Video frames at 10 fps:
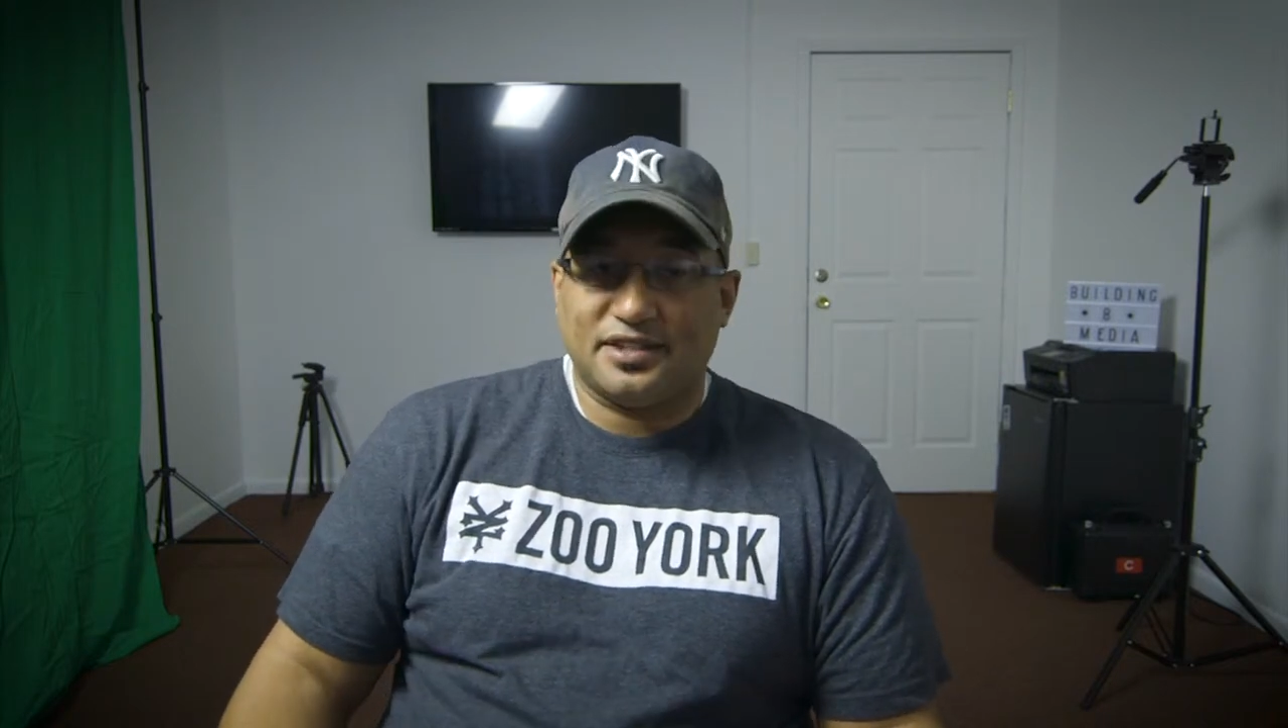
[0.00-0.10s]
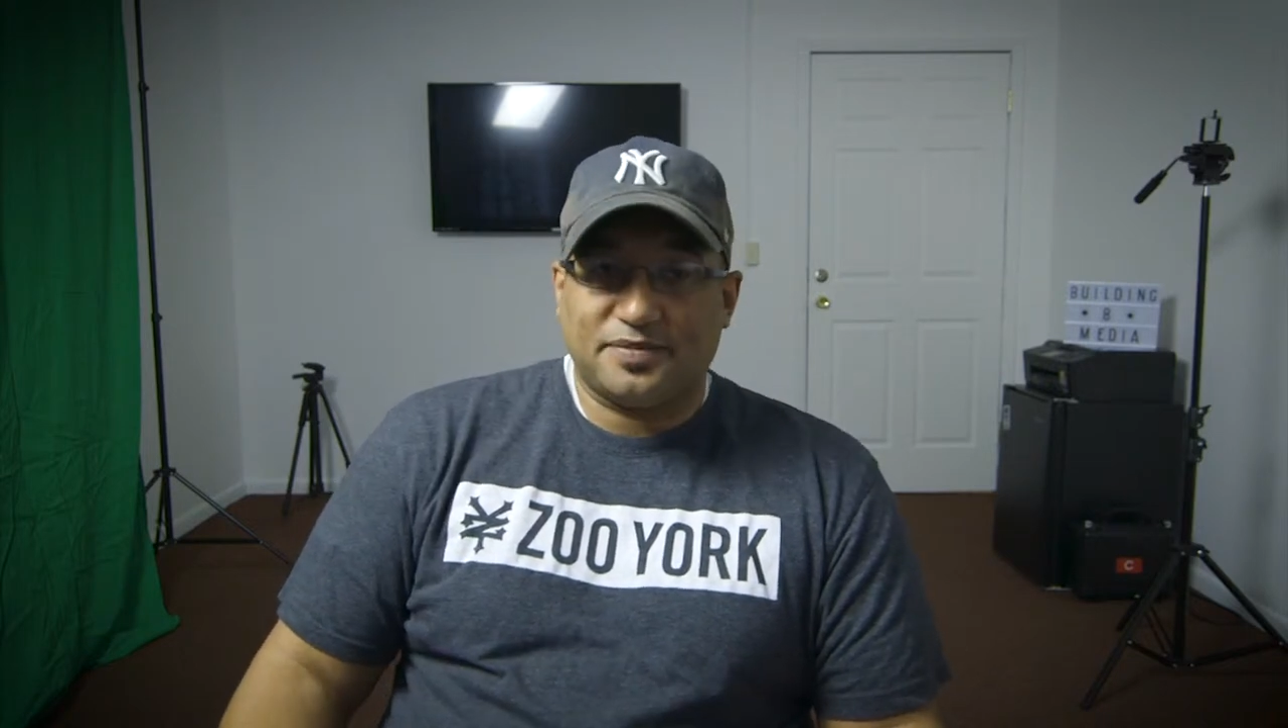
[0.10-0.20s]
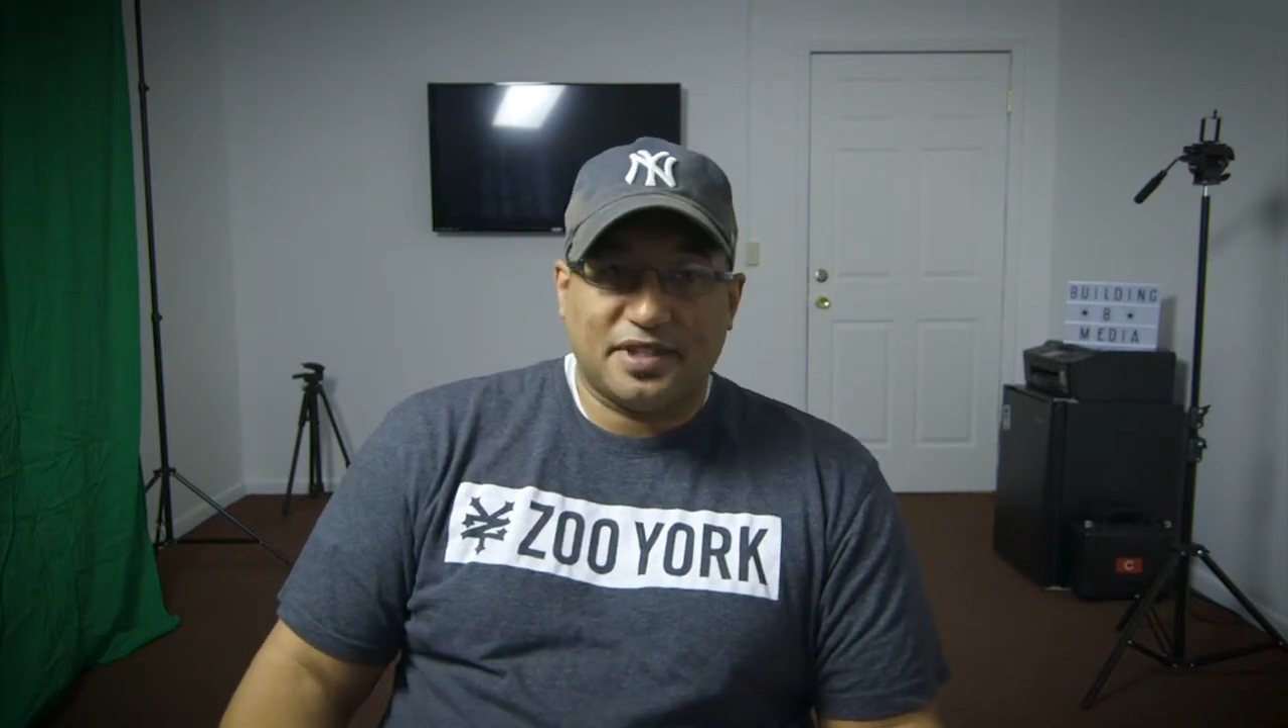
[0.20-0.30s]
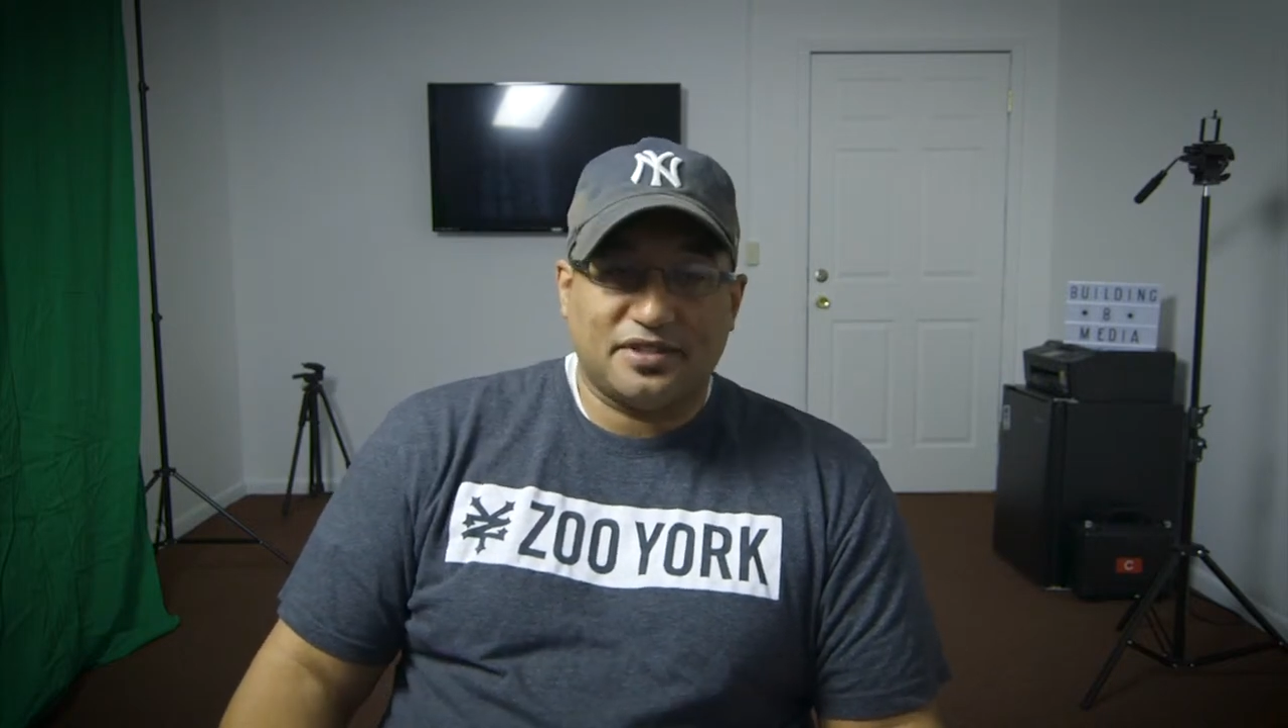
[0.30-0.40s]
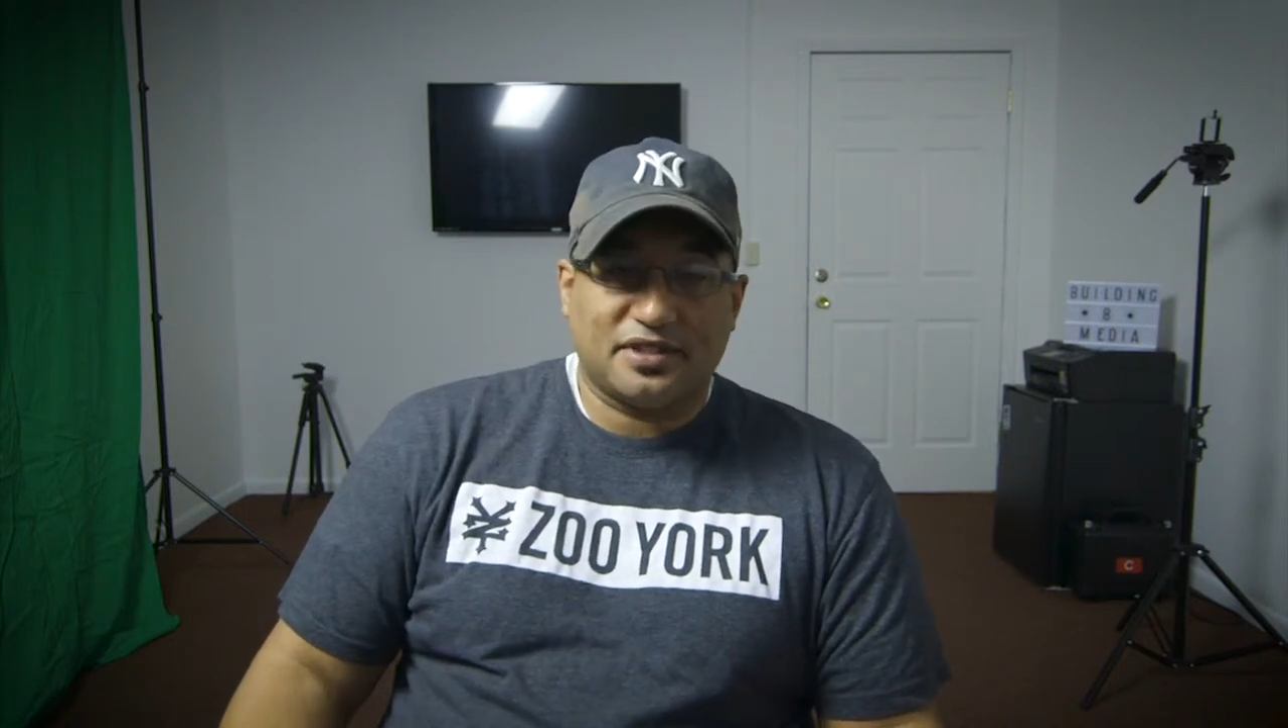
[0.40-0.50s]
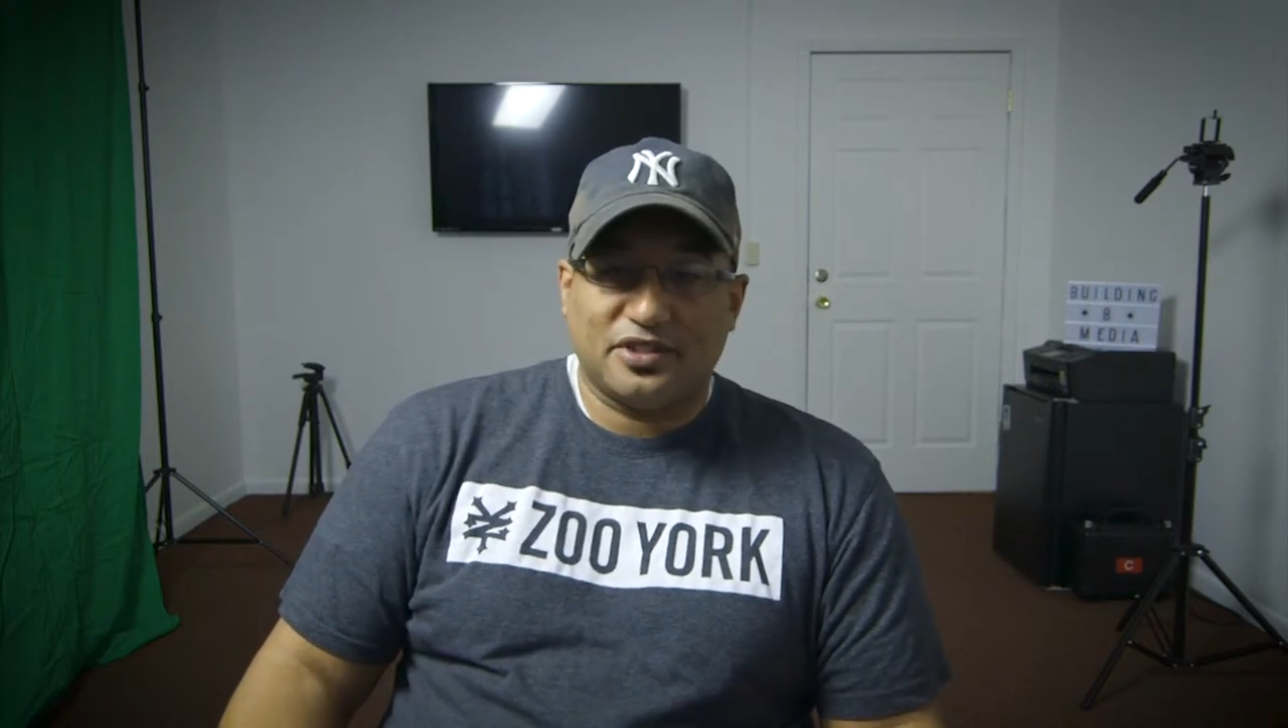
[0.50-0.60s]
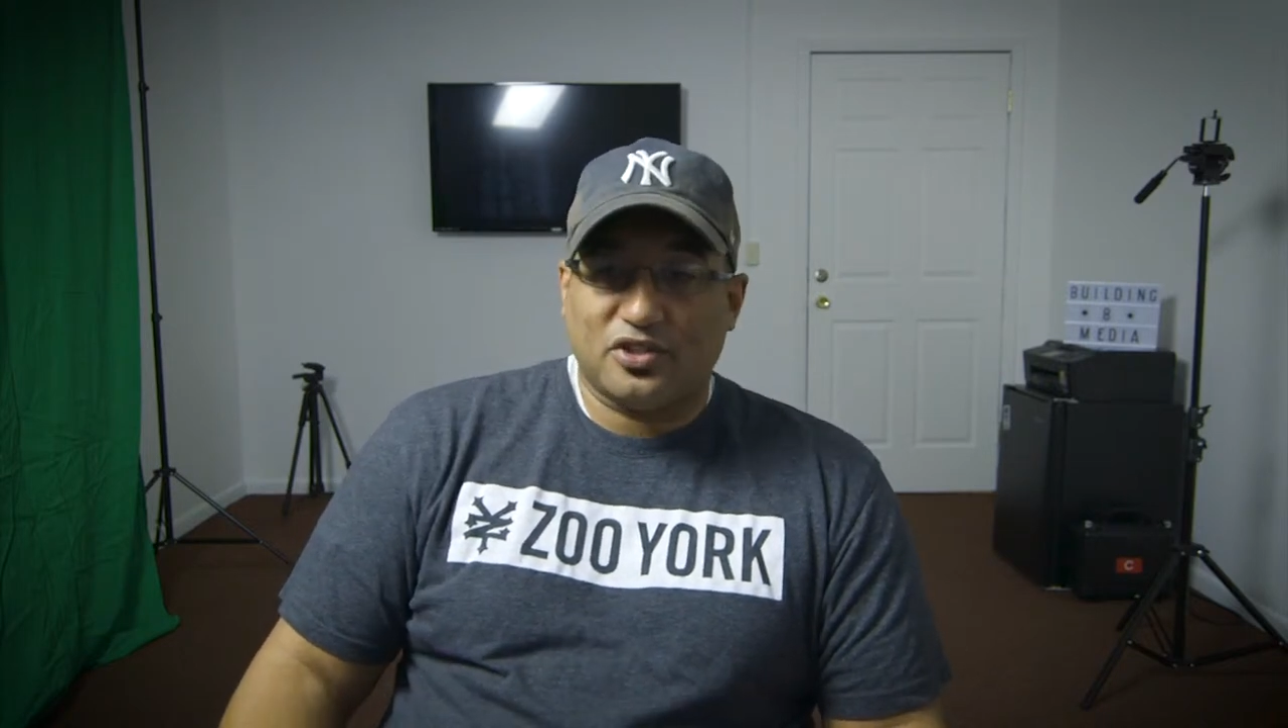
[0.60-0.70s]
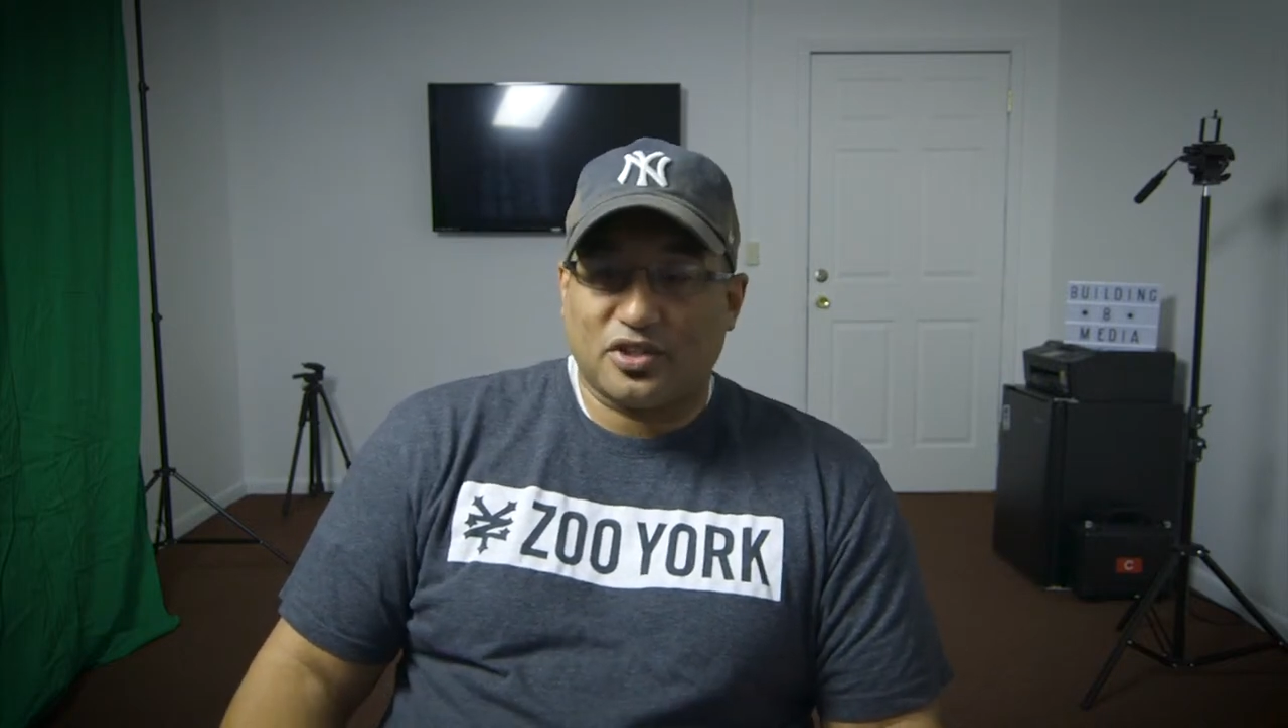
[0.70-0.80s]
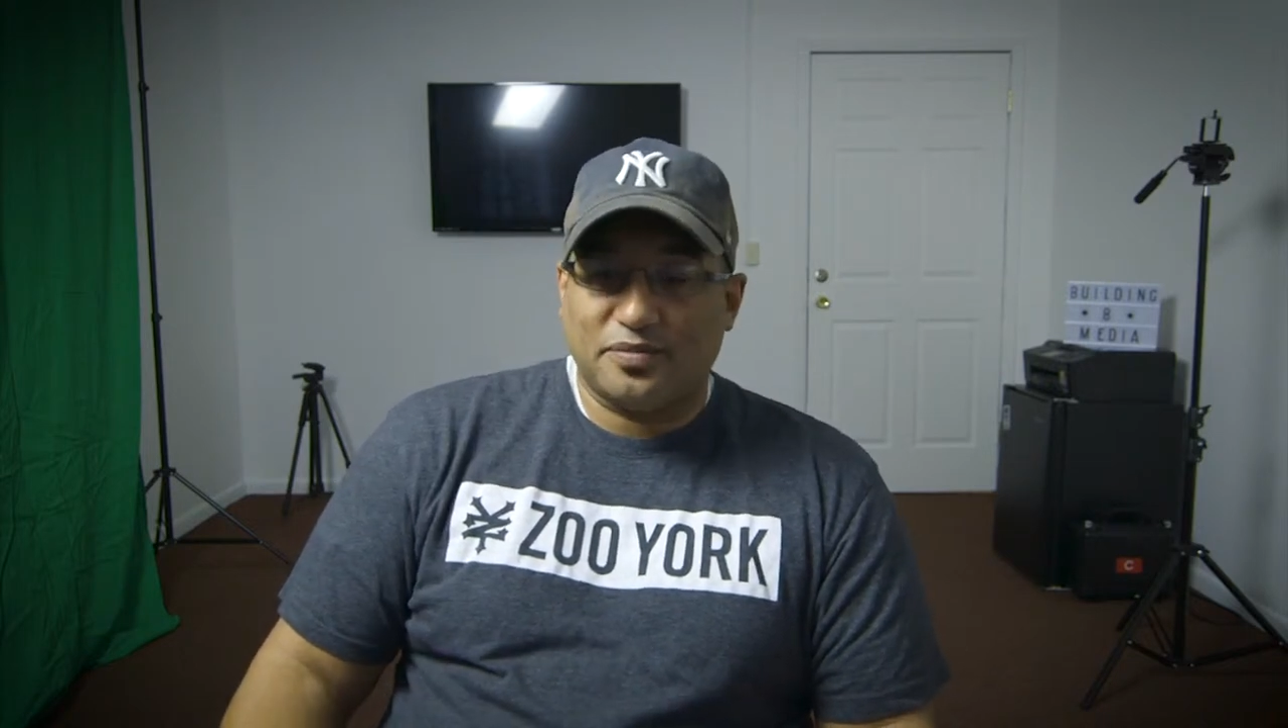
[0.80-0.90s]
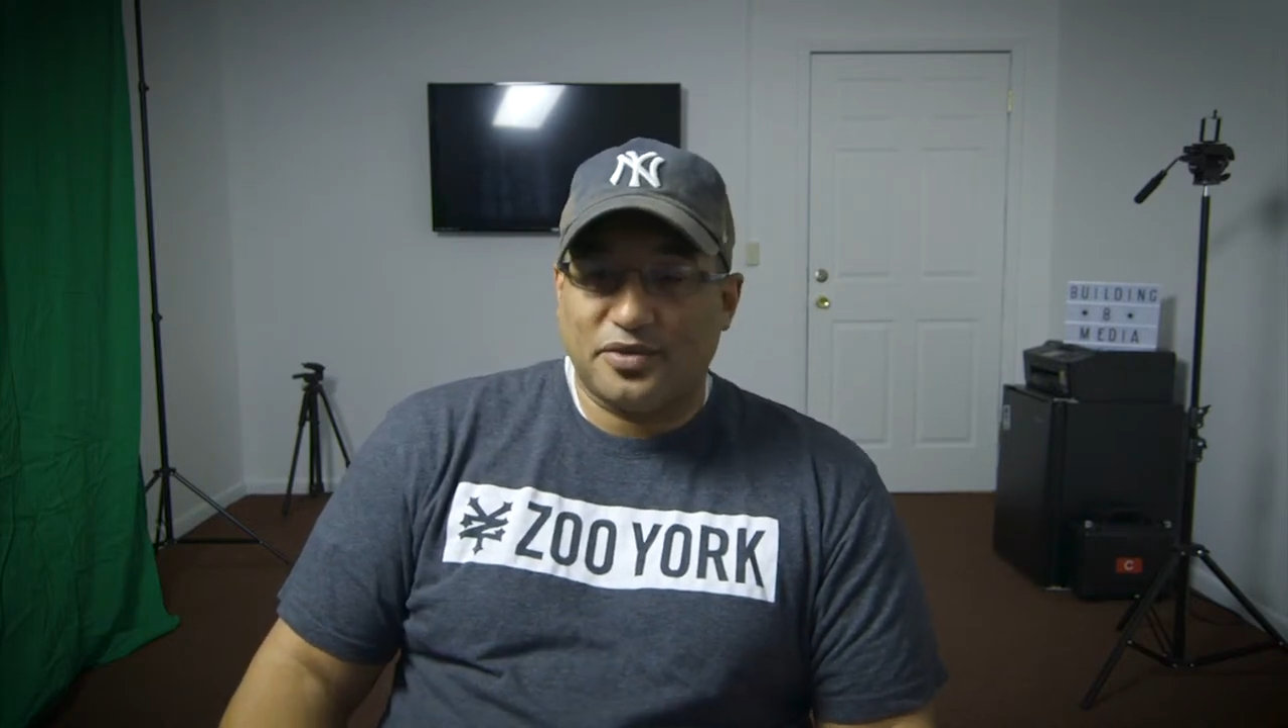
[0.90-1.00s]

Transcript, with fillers: It's basically your